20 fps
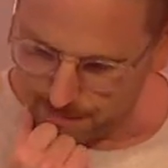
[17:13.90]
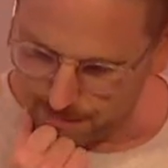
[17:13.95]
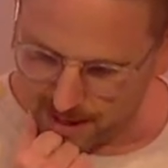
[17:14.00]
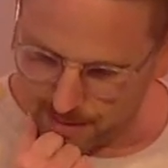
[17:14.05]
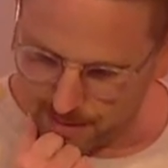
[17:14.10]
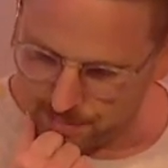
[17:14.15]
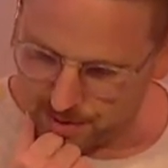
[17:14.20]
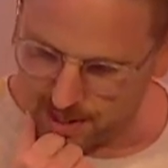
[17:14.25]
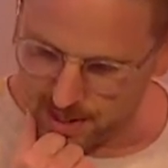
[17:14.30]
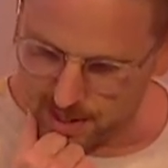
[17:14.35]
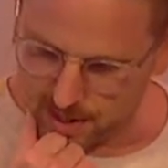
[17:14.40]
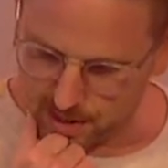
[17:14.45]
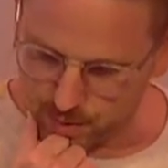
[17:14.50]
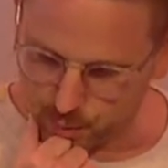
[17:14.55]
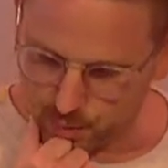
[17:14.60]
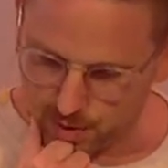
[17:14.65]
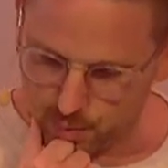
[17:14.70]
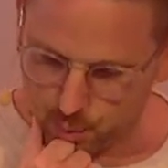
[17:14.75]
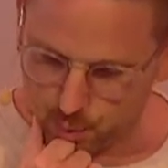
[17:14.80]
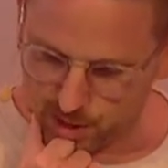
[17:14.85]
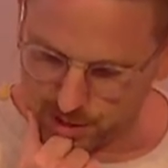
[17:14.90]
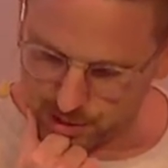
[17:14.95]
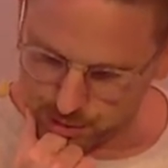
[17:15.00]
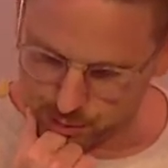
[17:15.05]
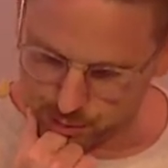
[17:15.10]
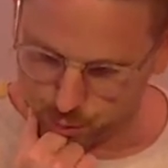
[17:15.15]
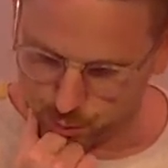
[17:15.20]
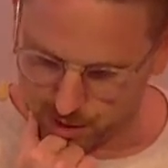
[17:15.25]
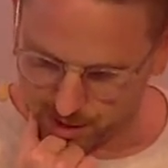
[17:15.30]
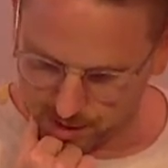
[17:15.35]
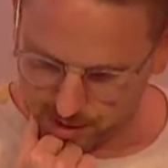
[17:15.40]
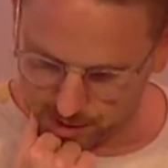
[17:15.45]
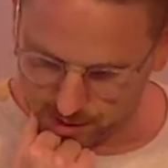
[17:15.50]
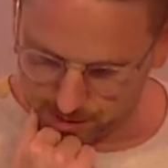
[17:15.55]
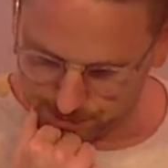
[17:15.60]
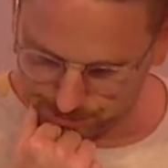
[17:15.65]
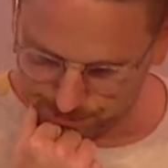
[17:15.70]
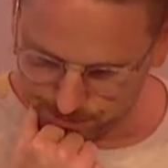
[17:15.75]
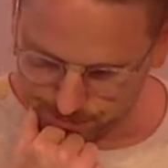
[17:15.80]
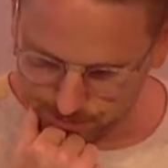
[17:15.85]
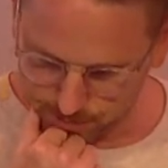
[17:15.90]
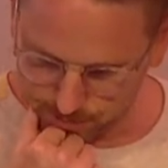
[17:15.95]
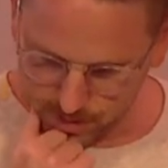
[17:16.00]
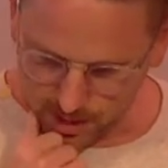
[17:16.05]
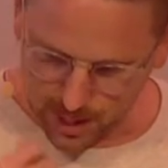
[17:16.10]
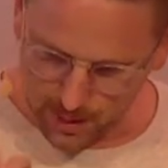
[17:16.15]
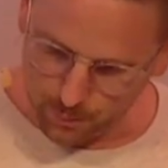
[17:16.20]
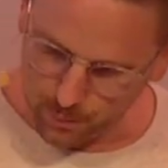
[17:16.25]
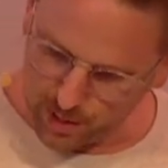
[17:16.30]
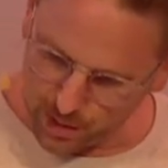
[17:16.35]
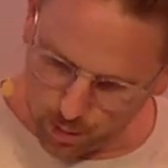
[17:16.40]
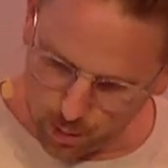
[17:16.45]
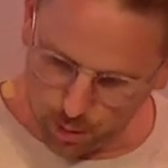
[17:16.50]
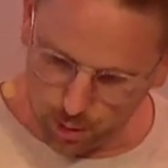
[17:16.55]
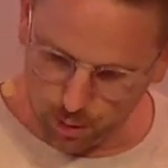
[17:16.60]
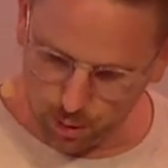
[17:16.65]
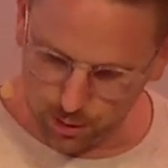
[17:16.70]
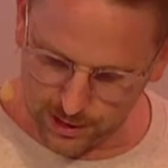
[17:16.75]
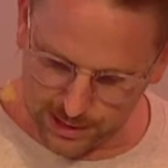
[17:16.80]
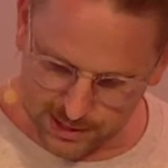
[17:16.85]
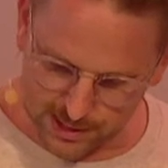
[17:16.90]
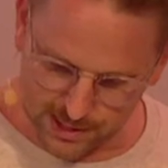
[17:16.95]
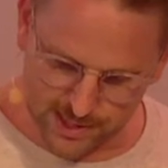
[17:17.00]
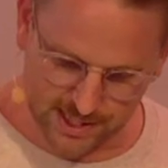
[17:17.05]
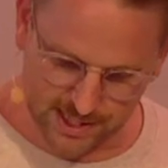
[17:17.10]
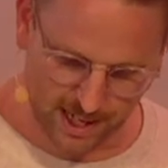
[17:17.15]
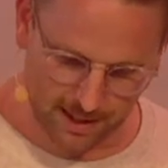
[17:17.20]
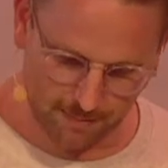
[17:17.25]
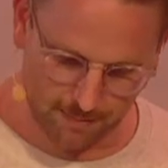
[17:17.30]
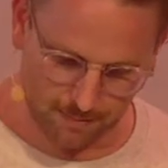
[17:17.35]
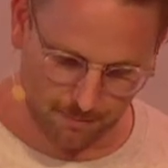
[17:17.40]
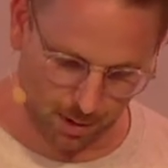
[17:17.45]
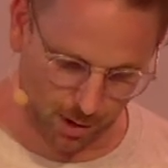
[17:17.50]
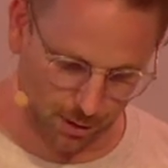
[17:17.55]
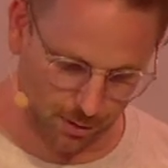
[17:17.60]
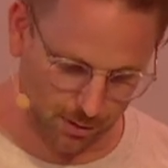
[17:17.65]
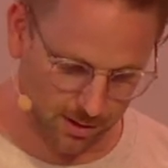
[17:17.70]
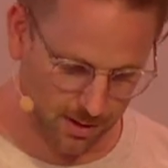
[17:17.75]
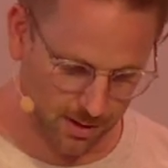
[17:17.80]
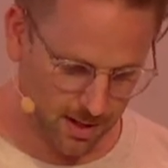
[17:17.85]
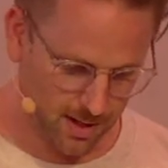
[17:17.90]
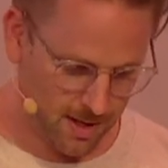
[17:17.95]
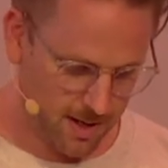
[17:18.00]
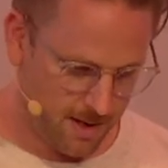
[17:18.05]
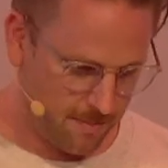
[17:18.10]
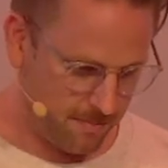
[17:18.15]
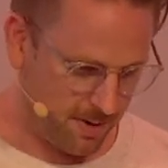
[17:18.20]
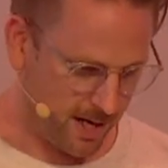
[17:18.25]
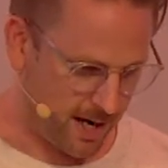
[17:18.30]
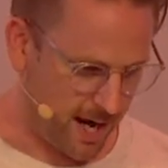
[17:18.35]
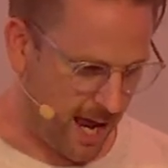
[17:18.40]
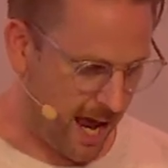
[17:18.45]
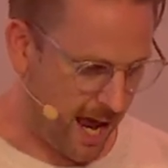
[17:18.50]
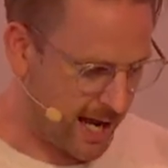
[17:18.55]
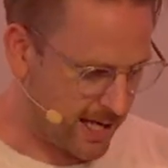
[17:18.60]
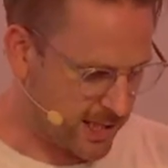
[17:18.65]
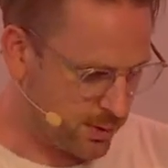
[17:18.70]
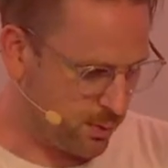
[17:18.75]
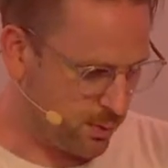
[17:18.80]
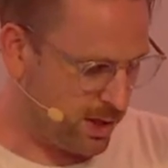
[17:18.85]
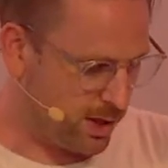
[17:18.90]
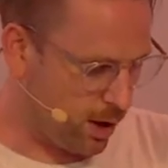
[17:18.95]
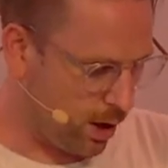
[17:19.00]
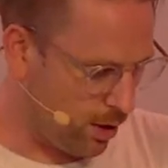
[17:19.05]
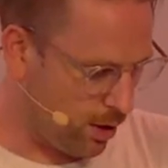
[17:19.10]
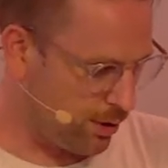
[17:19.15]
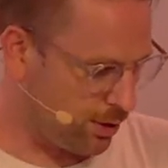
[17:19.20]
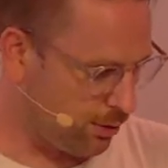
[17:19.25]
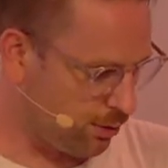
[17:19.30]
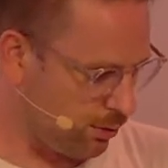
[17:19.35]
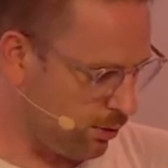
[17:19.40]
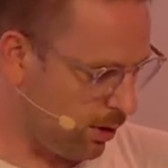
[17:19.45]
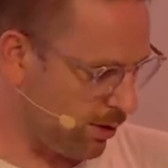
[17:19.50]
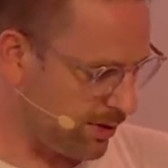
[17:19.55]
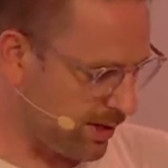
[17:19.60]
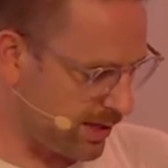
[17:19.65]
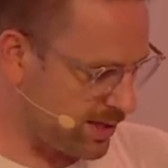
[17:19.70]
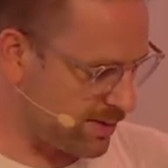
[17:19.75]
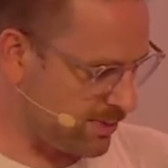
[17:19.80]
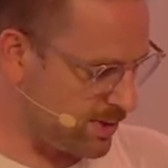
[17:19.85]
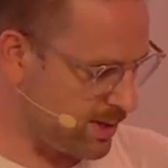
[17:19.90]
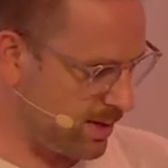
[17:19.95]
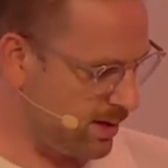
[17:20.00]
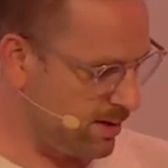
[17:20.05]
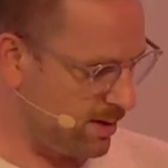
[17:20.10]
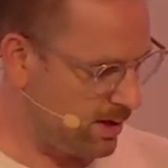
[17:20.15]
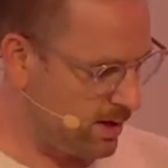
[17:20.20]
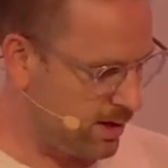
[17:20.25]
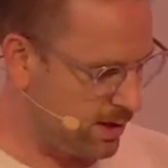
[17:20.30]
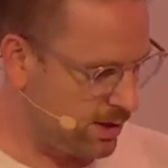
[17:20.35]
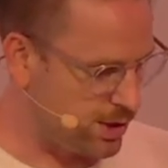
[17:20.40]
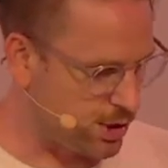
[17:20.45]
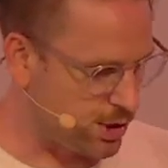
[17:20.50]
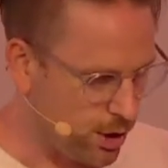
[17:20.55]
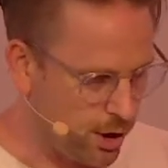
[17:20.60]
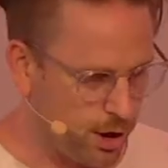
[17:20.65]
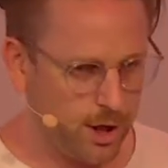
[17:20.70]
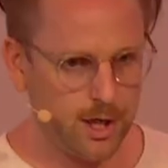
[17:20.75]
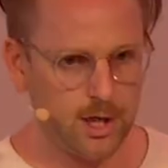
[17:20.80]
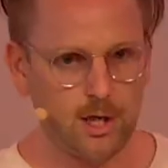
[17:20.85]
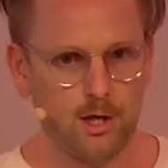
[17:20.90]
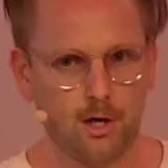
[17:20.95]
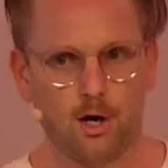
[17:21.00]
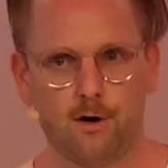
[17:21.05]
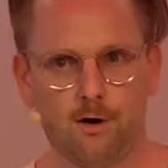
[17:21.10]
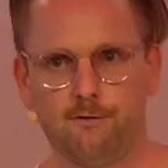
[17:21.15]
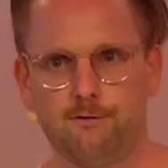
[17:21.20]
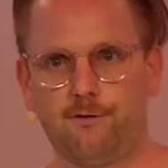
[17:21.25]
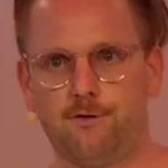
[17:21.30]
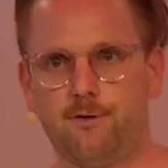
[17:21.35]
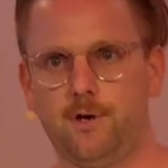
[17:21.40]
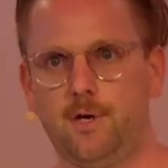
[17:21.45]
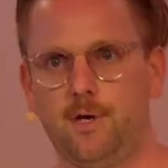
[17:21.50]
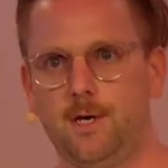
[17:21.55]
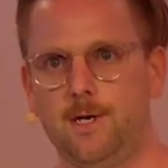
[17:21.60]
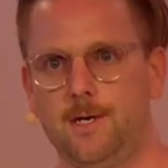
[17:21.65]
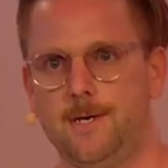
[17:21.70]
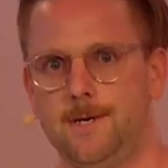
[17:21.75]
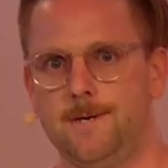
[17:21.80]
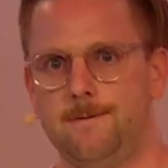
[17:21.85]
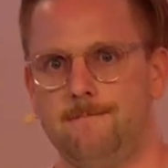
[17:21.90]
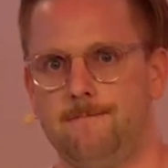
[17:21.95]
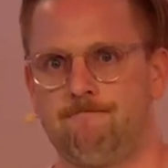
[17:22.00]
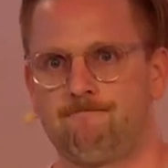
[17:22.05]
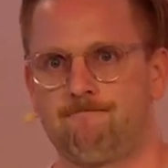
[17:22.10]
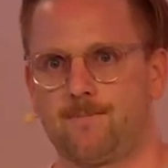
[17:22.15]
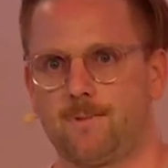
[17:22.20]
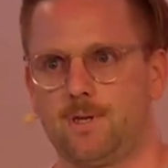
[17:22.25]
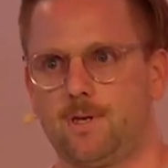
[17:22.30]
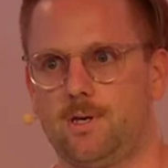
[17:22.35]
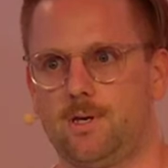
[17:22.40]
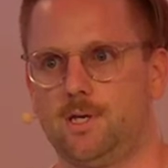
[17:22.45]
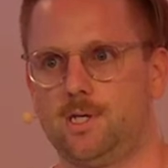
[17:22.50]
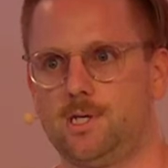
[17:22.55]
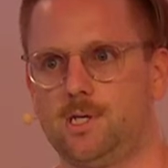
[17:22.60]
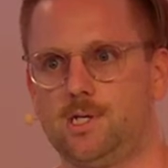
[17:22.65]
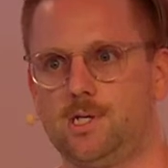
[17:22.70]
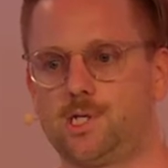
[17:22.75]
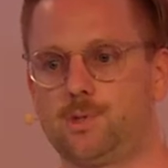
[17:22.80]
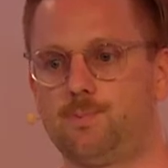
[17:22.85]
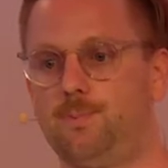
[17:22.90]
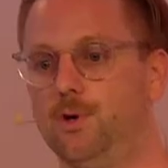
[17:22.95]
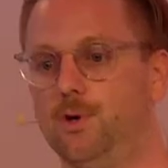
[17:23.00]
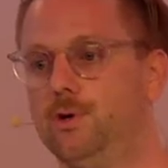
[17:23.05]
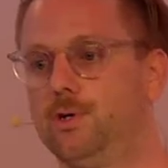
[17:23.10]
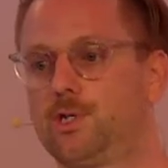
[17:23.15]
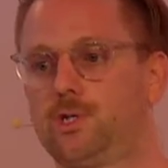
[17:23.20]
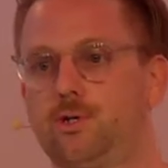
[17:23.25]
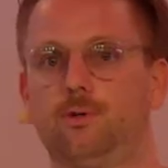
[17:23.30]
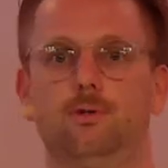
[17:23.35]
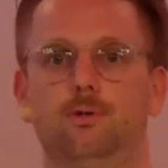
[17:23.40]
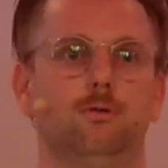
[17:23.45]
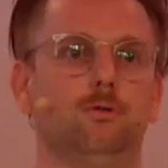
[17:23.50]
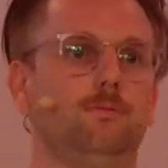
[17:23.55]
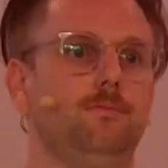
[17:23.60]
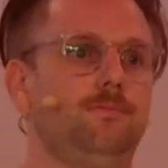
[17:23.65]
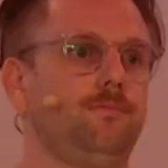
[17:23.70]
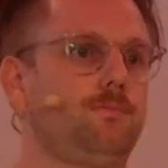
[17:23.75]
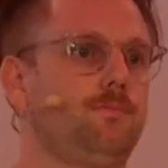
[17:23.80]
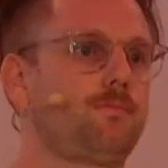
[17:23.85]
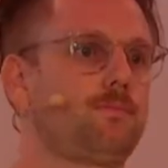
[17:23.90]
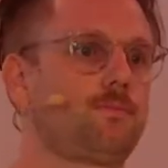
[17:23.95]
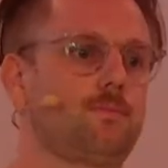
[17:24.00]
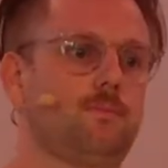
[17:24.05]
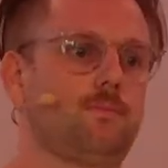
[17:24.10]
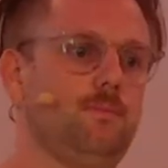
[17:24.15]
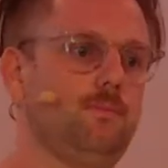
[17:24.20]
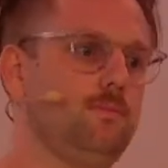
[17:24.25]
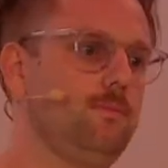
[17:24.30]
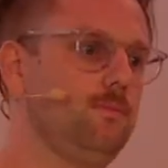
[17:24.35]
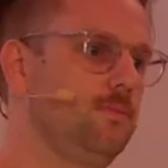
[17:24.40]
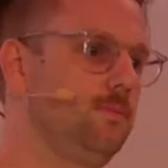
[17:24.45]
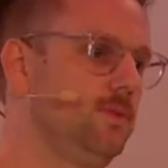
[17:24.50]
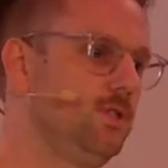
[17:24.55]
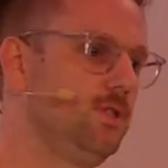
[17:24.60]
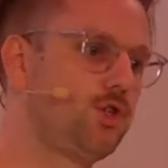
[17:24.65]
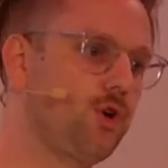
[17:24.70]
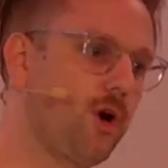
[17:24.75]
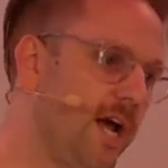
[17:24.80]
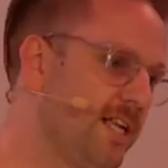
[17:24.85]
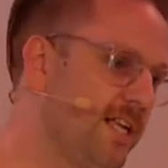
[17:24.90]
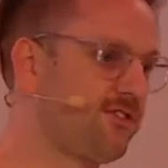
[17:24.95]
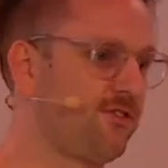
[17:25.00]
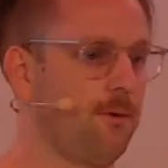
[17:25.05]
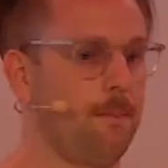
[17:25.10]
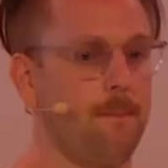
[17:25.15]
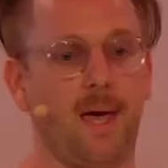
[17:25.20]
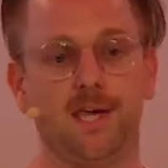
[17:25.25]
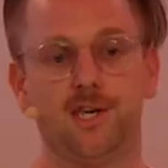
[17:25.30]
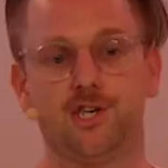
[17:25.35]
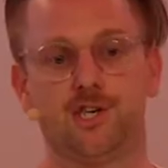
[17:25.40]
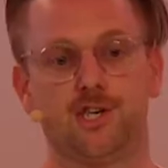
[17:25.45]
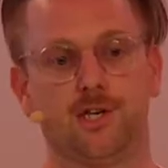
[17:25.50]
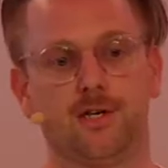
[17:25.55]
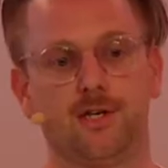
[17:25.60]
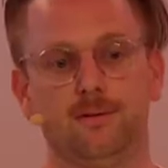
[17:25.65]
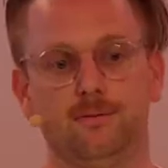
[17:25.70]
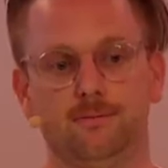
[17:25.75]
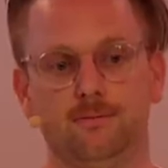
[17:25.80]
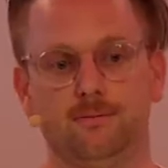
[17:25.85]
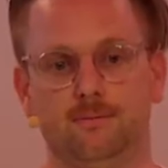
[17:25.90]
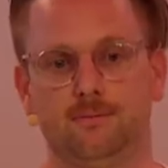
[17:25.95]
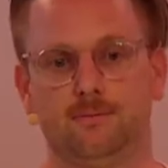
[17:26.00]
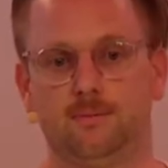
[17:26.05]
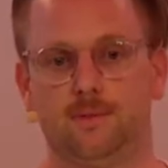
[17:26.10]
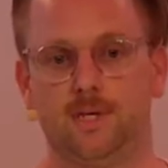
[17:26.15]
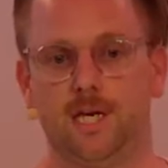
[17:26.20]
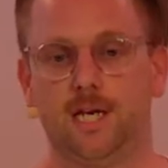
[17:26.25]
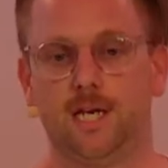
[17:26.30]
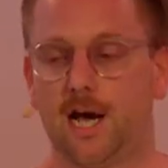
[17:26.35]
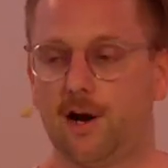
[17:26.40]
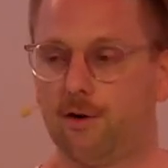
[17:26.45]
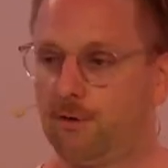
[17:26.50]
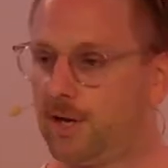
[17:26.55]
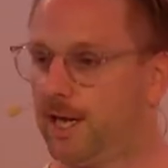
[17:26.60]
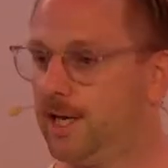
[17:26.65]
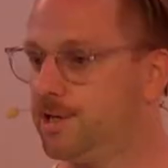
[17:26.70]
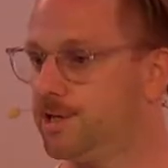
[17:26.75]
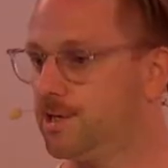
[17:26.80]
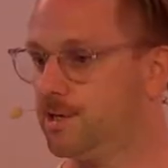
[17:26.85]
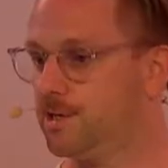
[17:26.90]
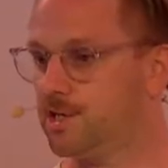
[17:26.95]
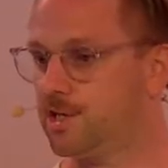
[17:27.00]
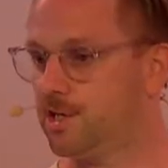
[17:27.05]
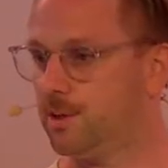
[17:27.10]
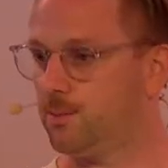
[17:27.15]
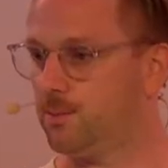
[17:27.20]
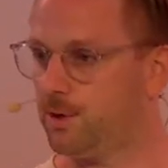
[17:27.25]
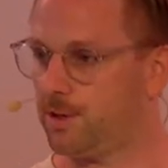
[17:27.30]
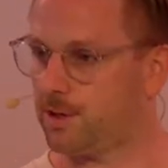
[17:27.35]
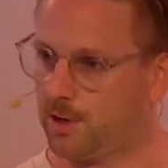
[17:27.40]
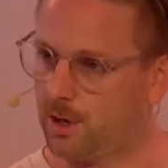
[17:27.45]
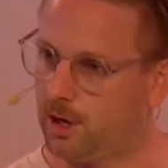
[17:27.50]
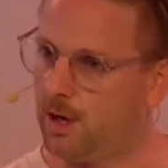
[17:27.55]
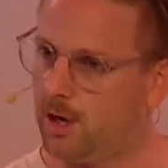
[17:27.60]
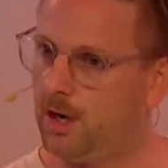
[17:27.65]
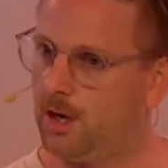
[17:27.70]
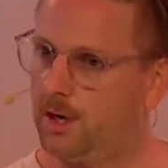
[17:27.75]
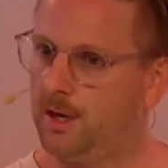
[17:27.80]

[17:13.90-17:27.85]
be, that we wrestle with. And we're all in the same boat. But as we go through on this journey of spiritual transformation in our relationship with God,